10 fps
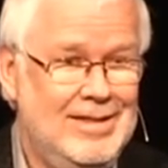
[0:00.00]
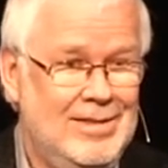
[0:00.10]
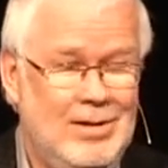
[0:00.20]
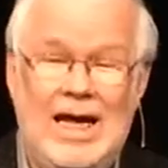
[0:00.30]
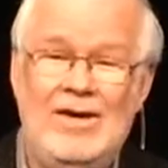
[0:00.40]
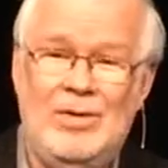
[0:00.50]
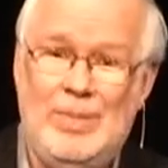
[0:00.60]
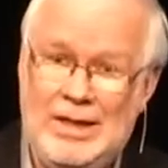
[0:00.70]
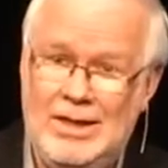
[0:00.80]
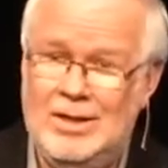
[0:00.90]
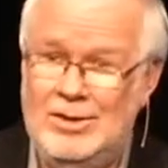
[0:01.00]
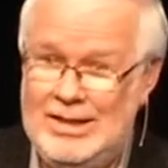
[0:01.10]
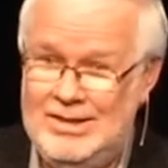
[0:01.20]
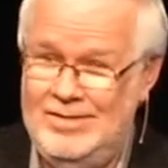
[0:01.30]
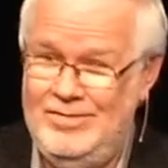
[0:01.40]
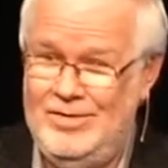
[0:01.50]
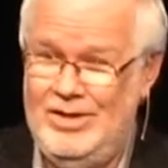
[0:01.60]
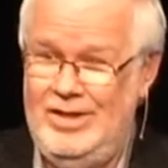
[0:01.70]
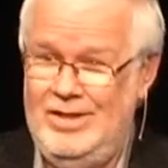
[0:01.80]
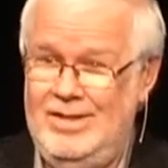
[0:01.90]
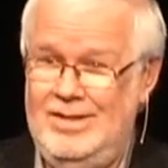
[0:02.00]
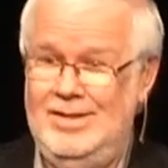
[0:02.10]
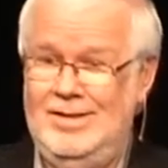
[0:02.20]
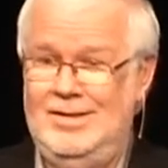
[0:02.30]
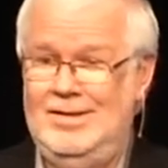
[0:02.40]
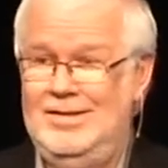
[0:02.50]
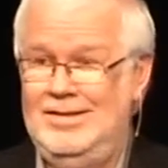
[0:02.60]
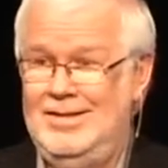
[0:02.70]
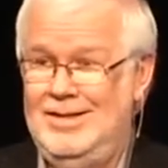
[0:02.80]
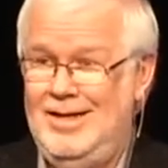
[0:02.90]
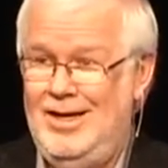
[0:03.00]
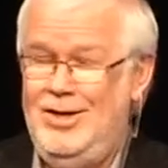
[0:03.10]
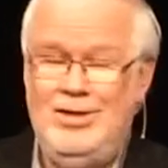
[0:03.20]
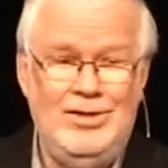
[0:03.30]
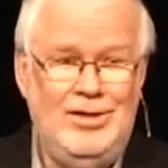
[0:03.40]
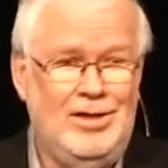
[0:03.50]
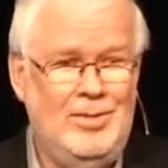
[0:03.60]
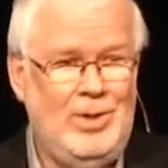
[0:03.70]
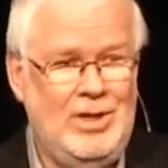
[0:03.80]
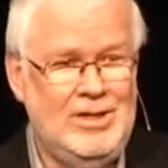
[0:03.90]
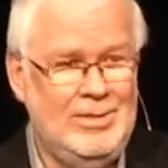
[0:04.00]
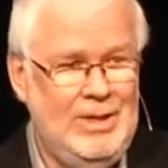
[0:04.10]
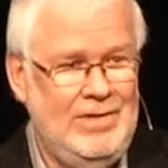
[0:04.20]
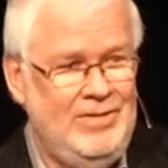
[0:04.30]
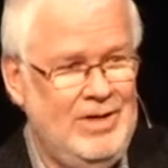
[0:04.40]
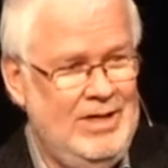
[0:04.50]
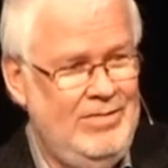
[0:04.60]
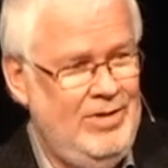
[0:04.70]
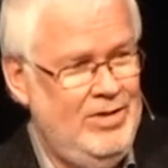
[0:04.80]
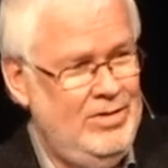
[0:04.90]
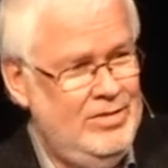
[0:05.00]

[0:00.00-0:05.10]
Well, I have a bigger question for you. How could God possibly forgive you?